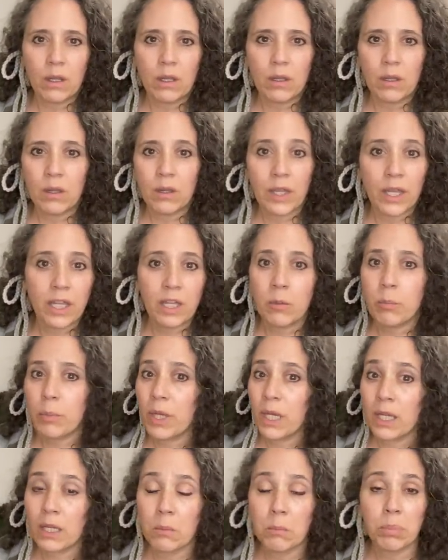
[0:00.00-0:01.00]
they could
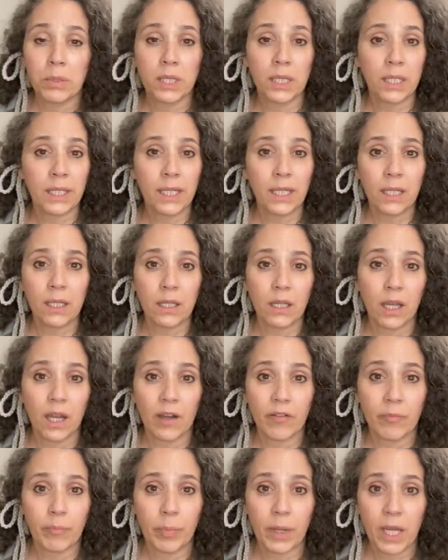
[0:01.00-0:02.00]
be completely
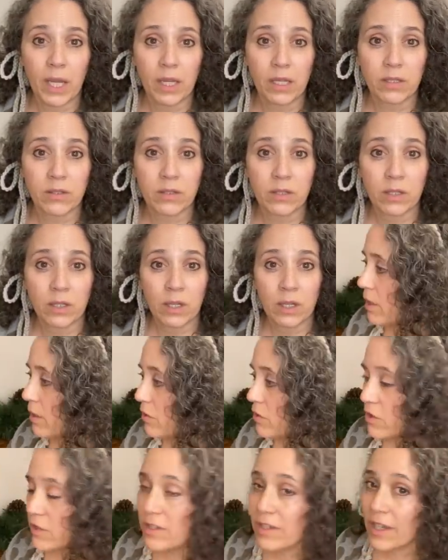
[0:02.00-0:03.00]
off base.
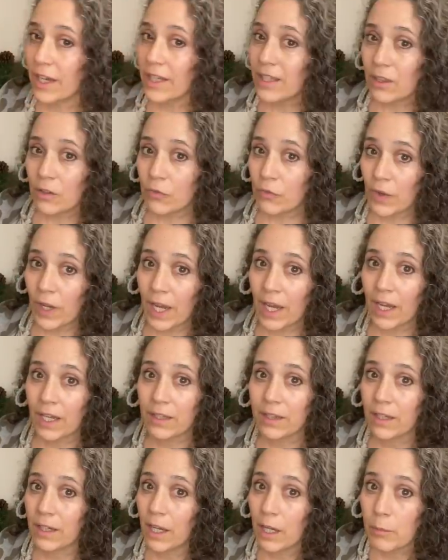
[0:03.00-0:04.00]
Just like the fact
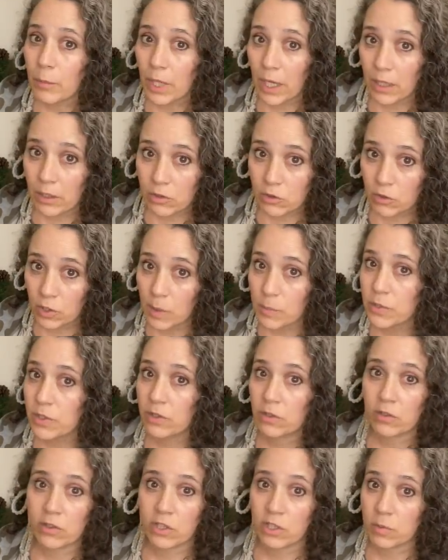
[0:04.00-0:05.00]
that I'm not a
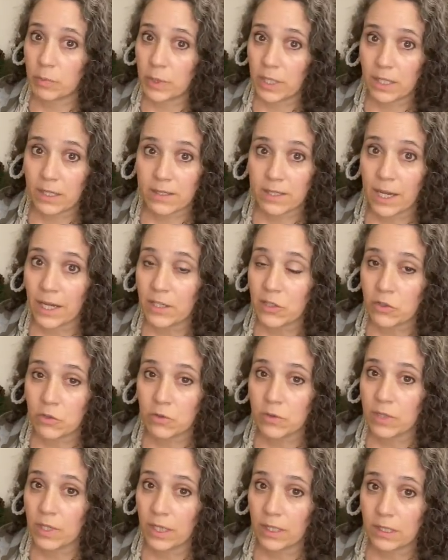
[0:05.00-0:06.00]
Trumpster just because I
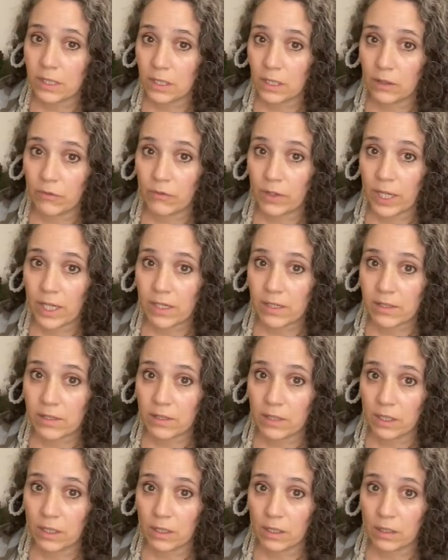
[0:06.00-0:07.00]
choose not to get
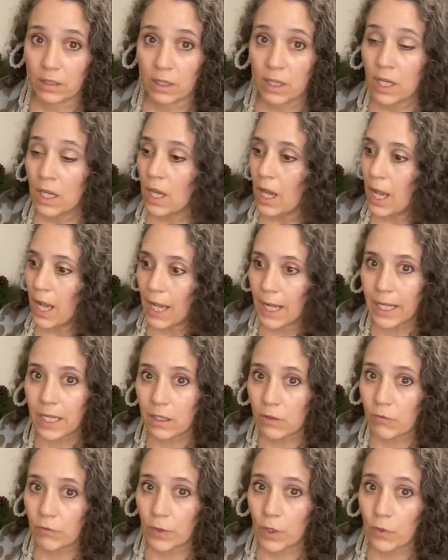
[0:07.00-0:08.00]
vaccinated. I
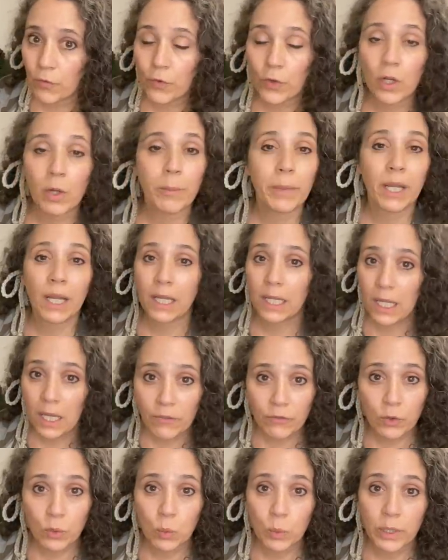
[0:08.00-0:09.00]
didn't vote for him and I
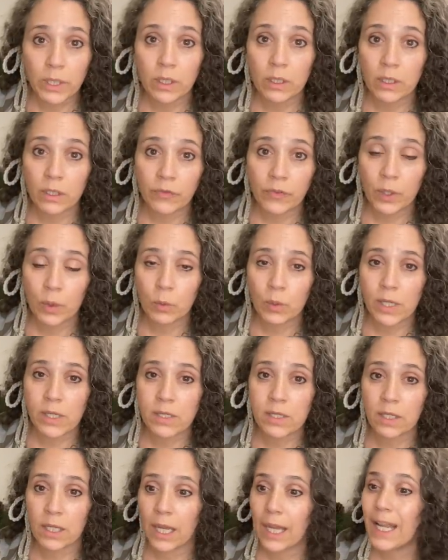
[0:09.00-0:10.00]
never will if he runs
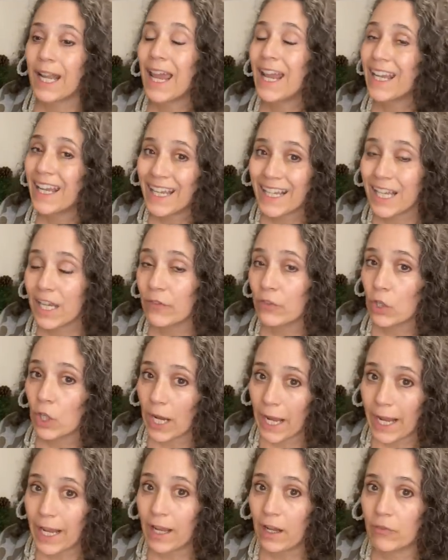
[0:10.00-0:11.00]
again, and I never
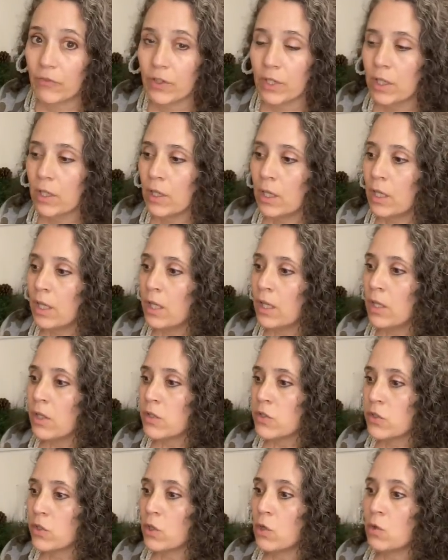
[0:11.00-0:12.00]
have.
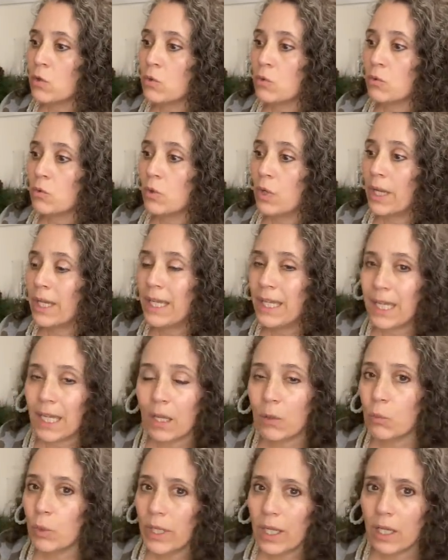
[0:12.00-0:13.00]
So
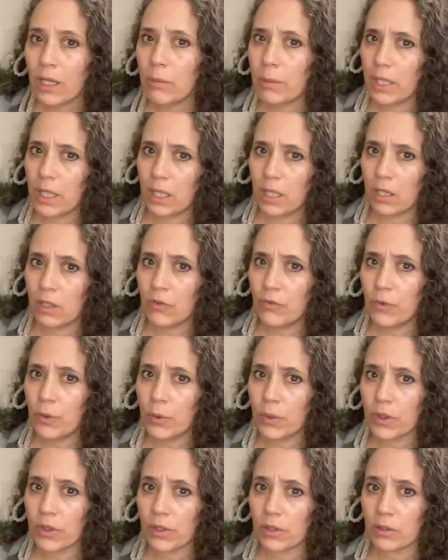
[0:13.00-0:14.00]
again, we got to be careful
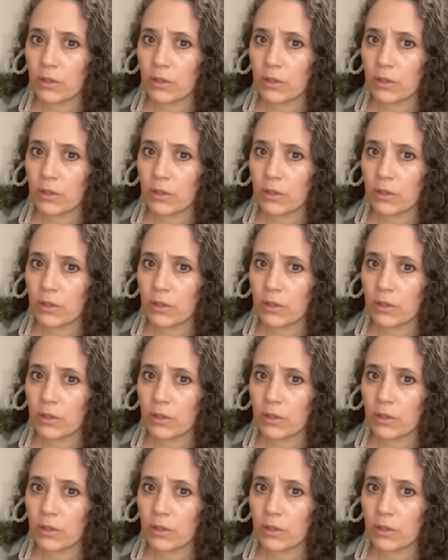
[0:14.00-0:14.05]
with our